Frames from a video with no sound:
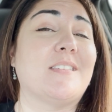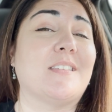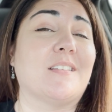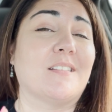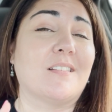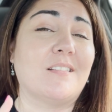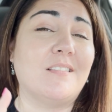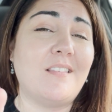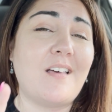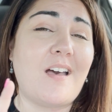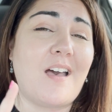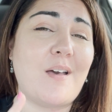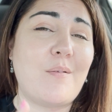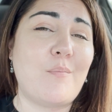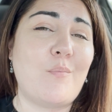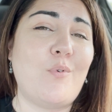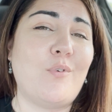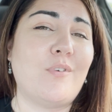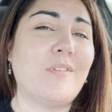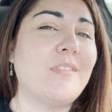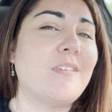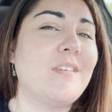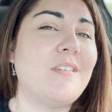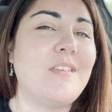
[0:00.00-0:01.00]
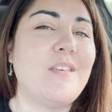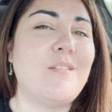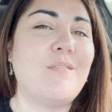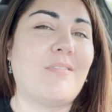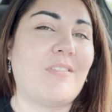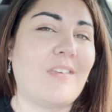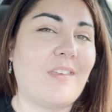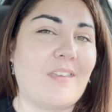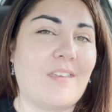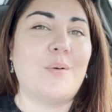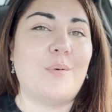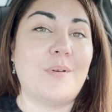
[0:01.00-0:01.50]
a lot more than you
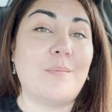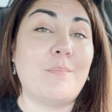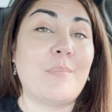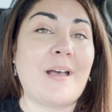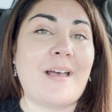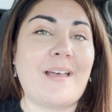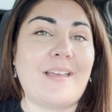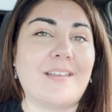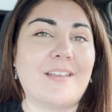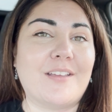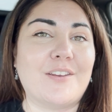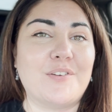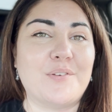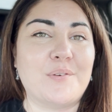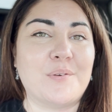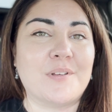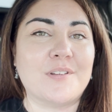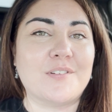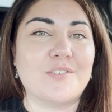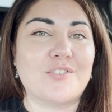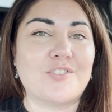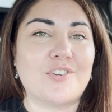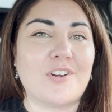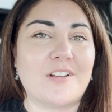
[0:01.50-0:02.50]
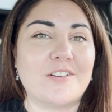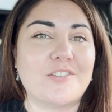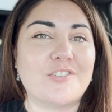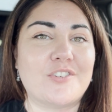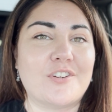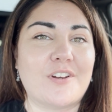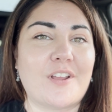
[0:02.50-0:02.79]
think when buying a new construction